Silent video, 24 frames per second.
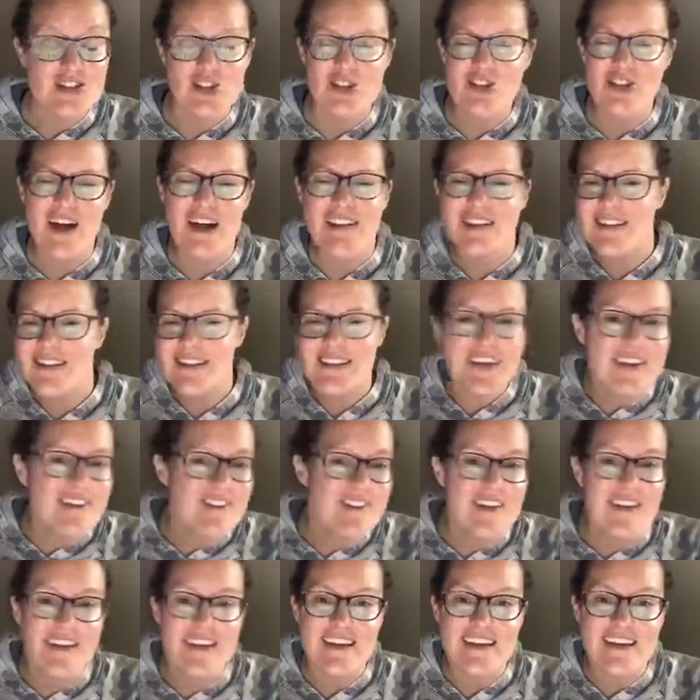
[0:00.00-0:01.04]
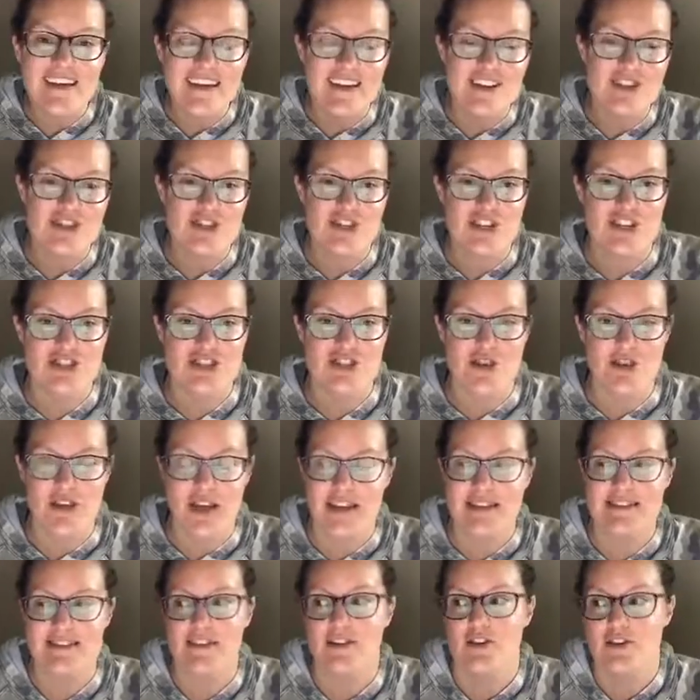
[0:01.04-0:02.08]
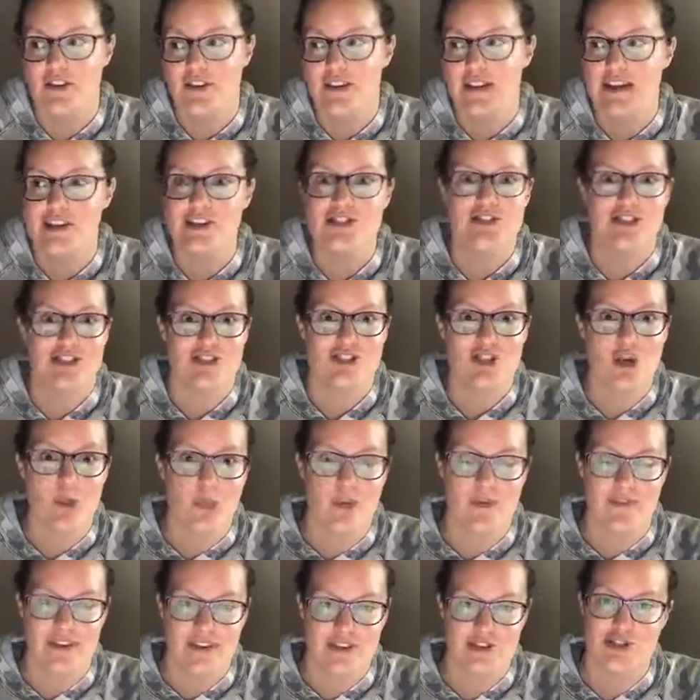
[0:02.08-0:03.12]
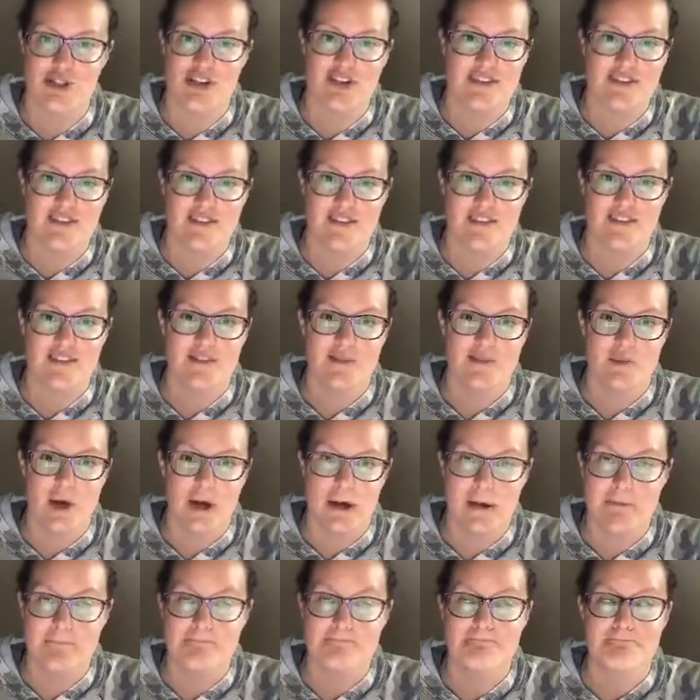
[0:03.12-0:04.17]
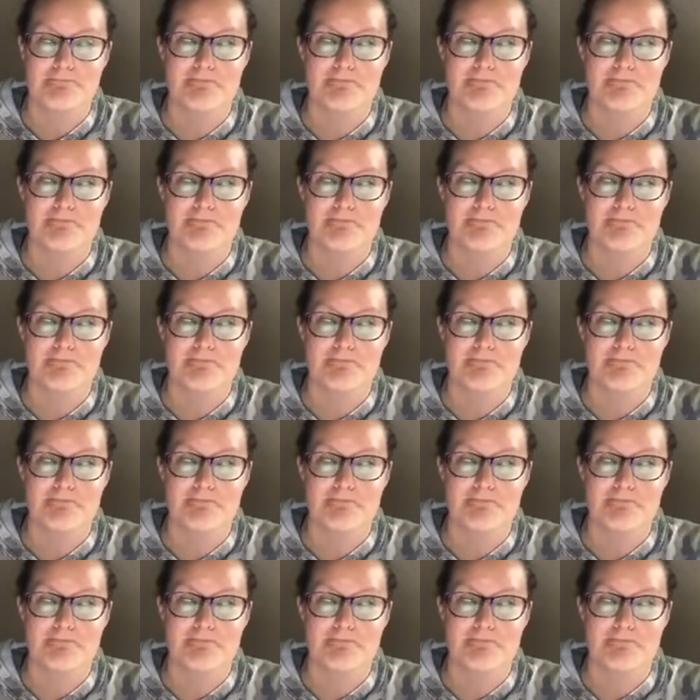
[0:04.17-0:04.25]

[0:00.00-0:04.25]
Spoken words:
So you're not living in shit show land. It's literally like shit show prevention, right?